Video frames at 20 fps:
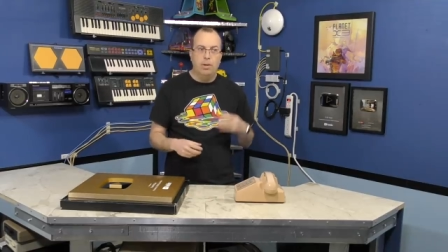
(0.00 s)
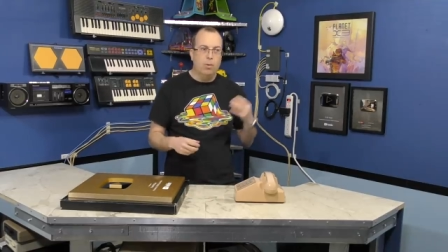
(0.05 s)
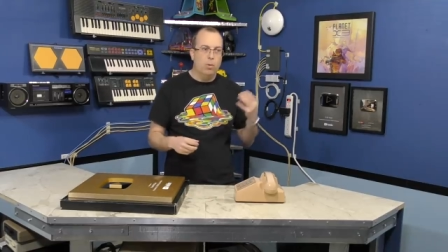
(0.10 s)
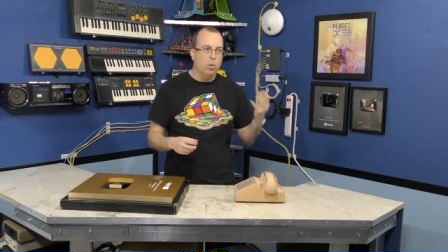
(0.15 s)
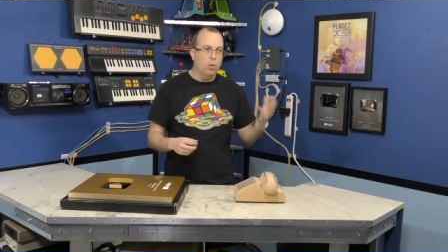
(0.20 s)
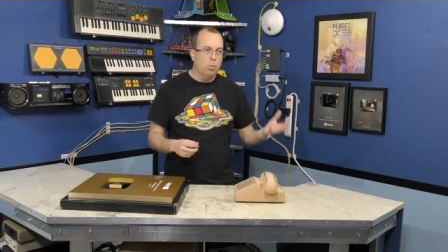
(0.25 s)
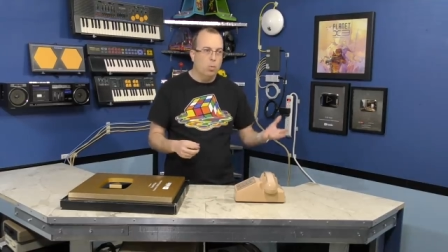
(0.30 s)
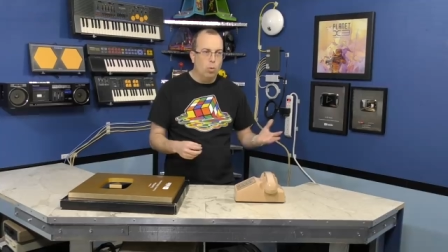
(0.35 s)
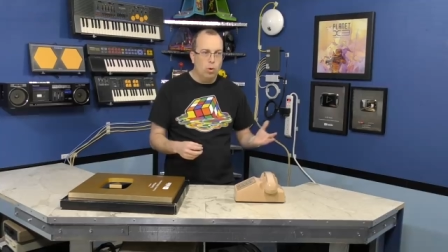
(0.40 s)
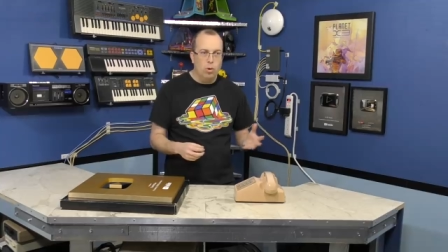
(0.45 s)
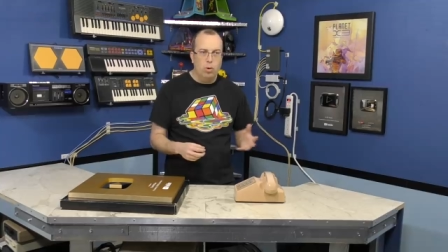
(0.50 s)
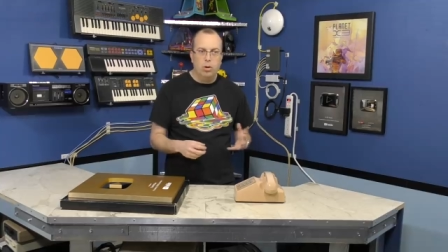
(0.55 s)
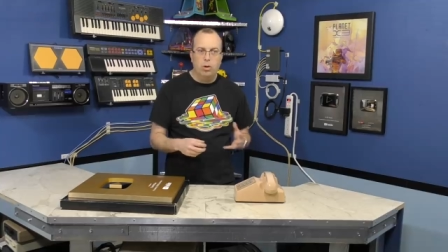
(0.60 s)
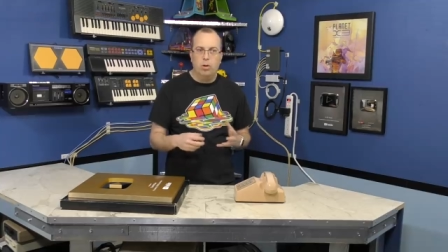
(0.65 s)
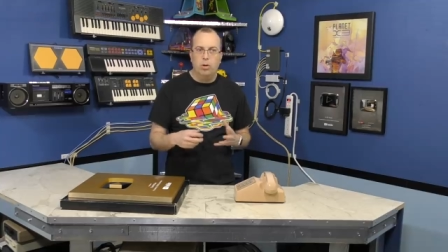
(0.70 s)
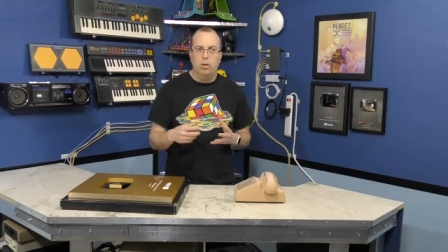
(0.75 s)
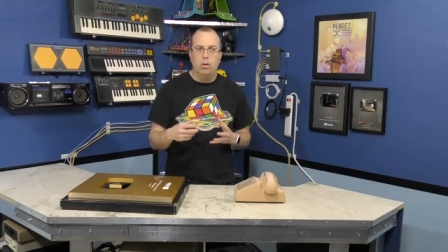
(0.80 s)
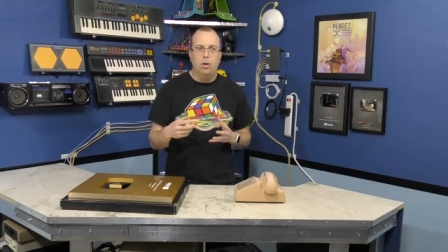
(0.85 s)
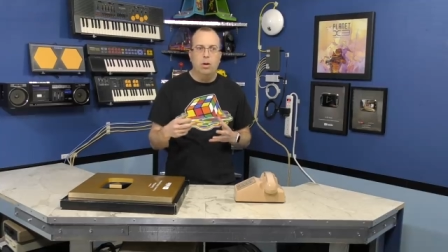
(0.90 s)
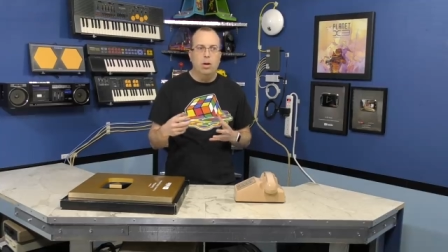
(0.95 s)
They were at
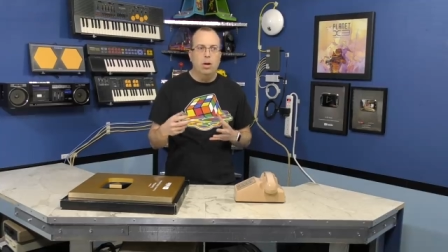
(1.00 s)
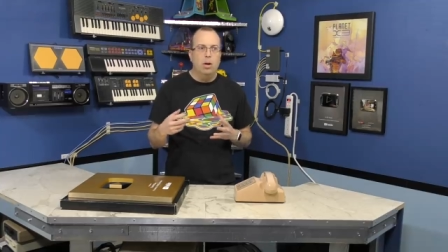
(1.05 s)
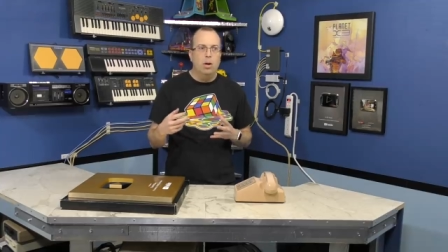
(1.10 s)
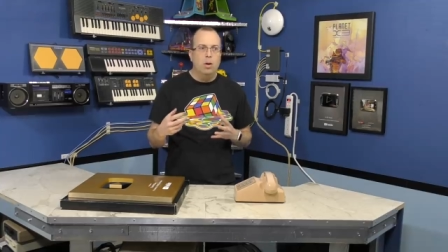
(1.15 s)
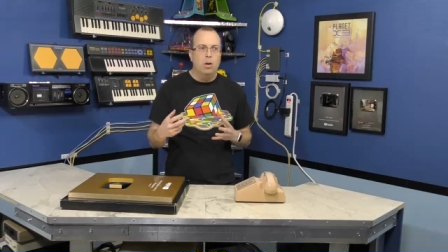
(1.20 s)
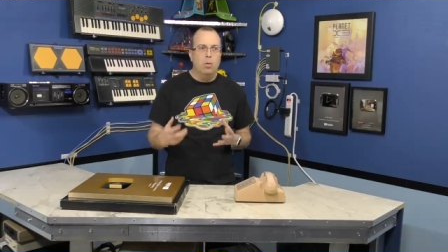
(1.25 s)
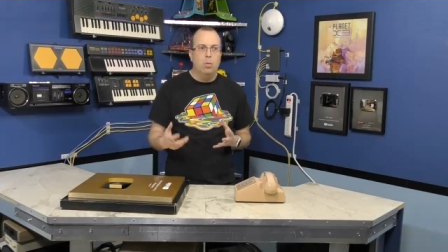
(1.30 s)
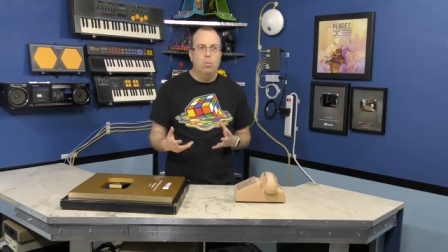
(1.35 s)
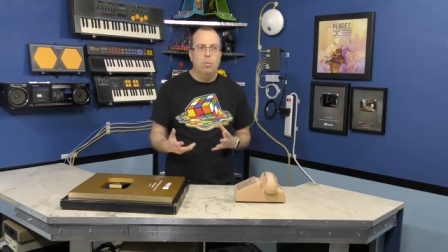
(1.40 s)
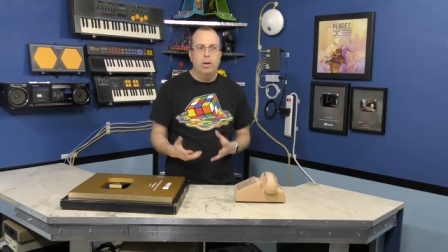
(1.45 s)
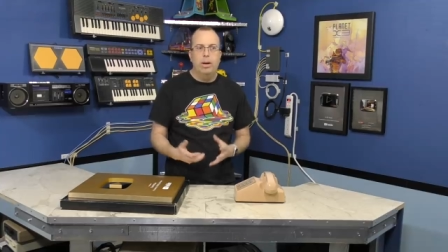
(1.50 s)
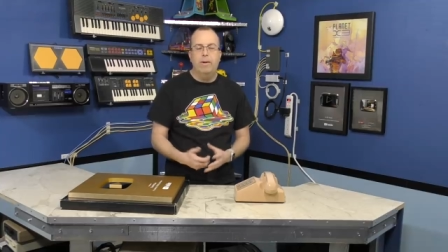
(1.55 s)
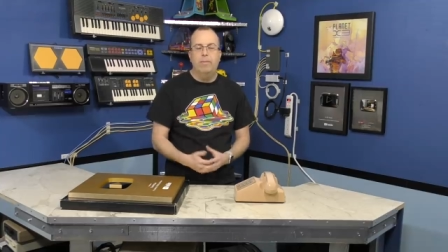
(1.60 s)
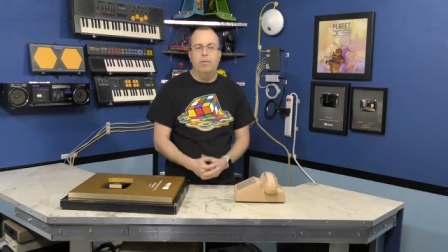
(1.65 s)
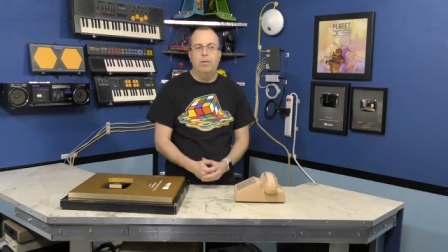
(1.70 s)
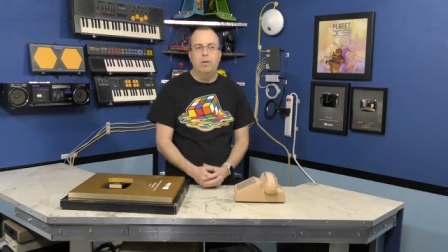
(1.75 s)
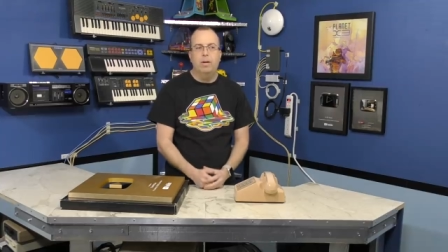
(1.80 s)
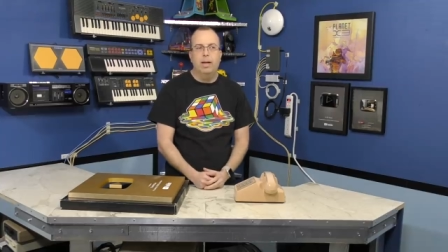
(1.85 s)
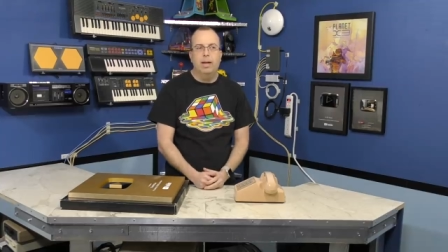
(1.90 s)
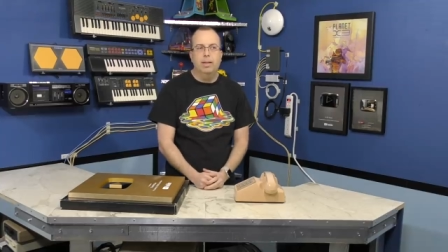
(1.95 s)
work or, or
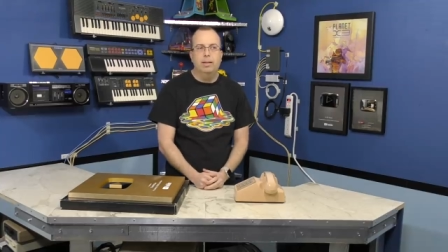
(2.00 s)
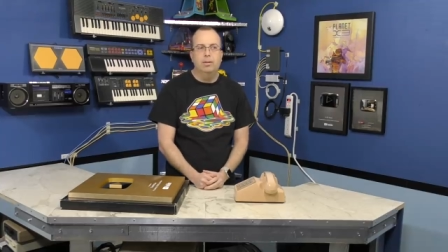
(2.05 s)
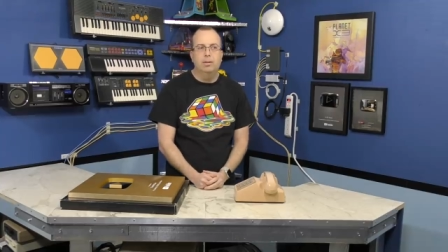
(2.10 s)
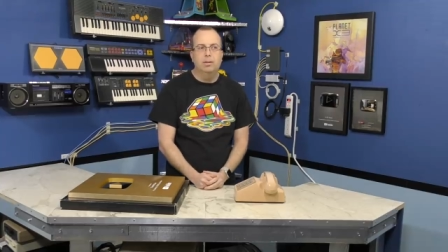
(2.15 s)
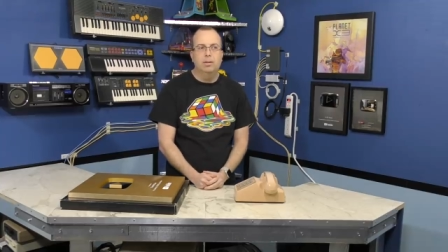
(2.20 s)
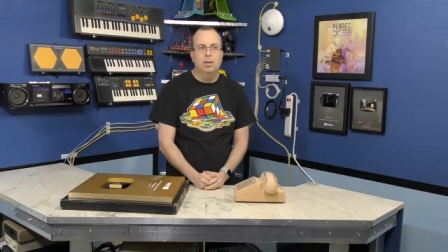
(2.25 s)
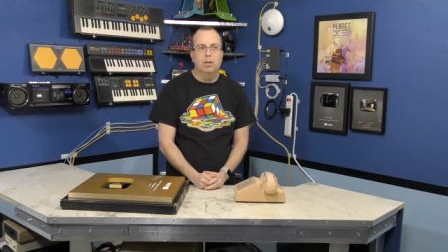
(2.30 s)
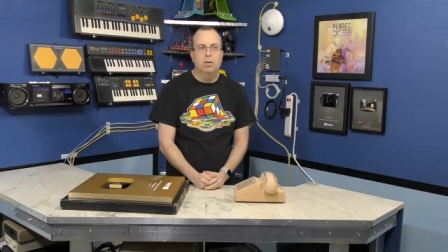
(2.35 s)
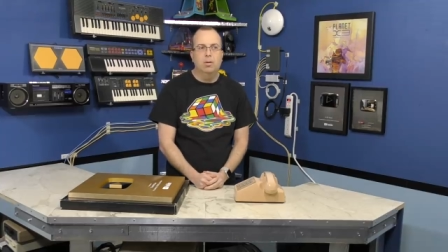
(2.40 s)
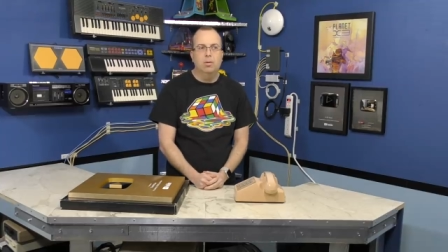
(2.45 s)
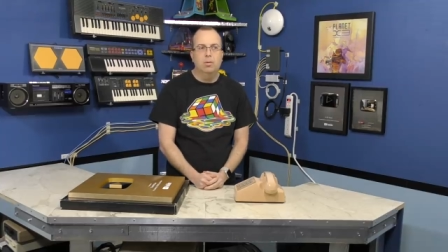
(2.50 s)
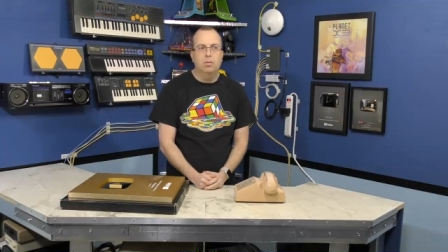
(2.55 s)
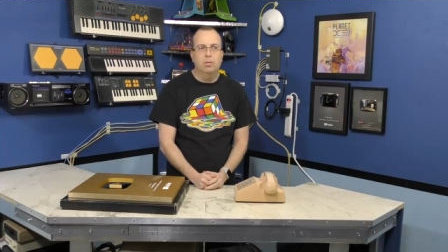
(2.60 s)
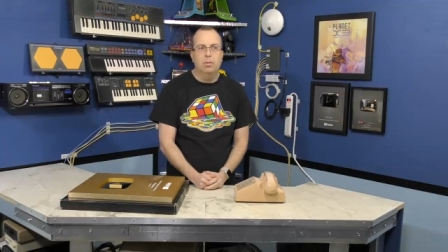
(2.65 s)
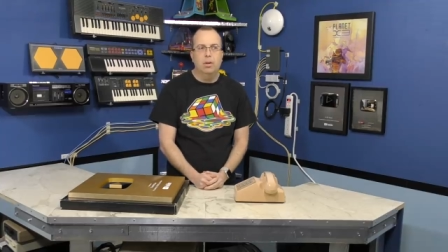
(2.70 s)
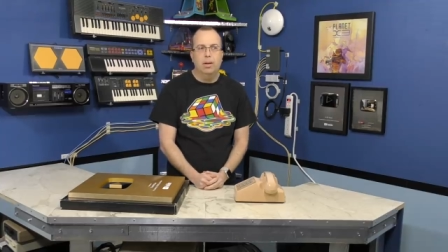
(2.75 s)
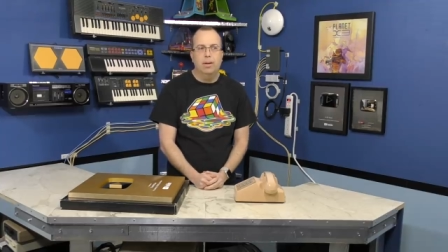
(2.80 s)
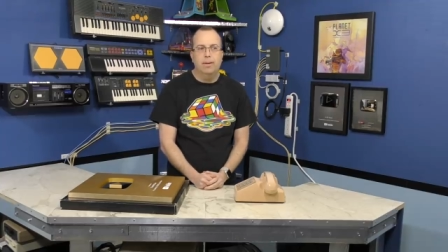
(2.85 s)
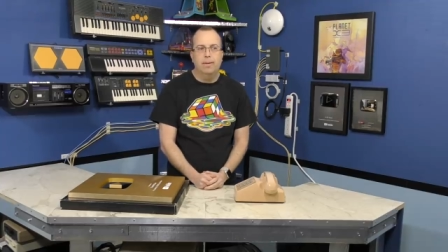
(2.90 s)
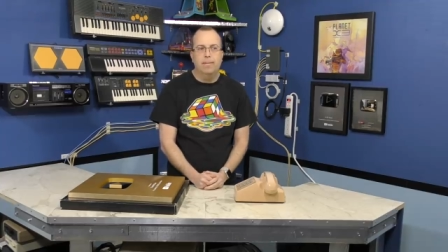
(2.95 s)
whatever. And
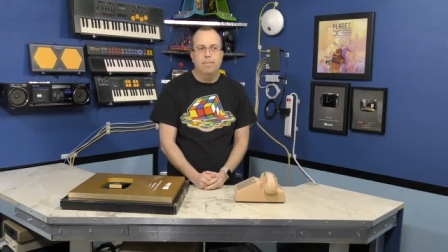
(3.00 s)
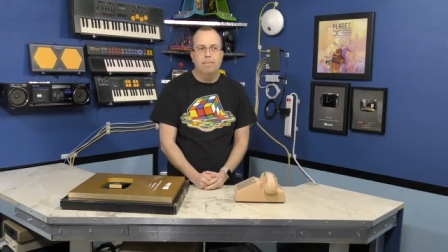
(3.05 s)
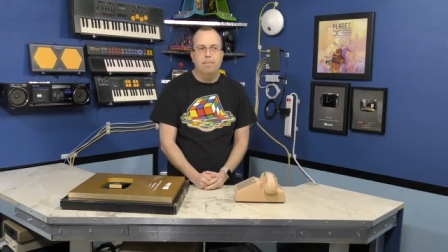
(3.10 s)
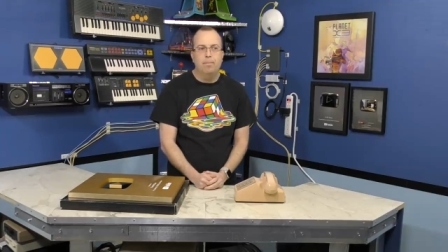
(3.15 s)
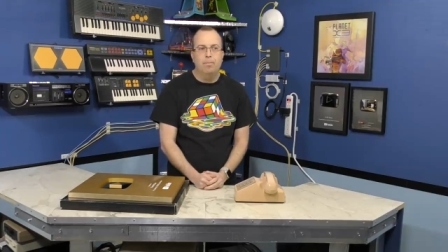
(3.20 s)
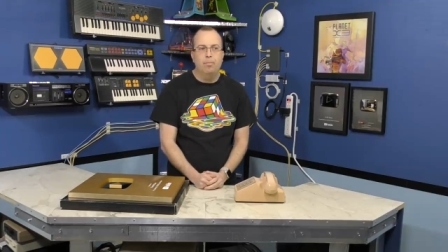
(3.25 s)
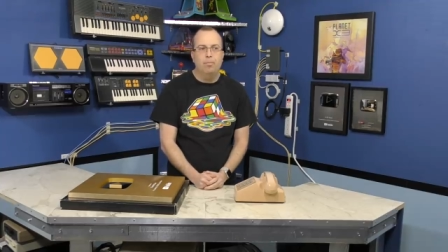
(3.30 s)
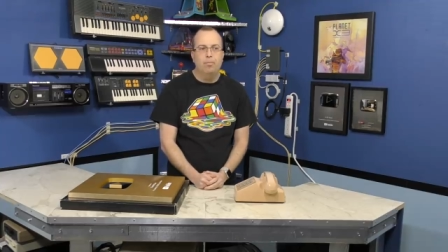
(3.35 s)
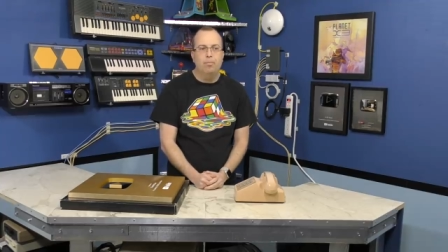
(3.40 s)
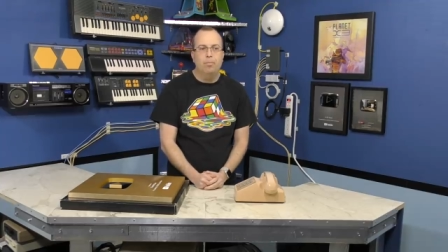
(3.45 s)
so, um,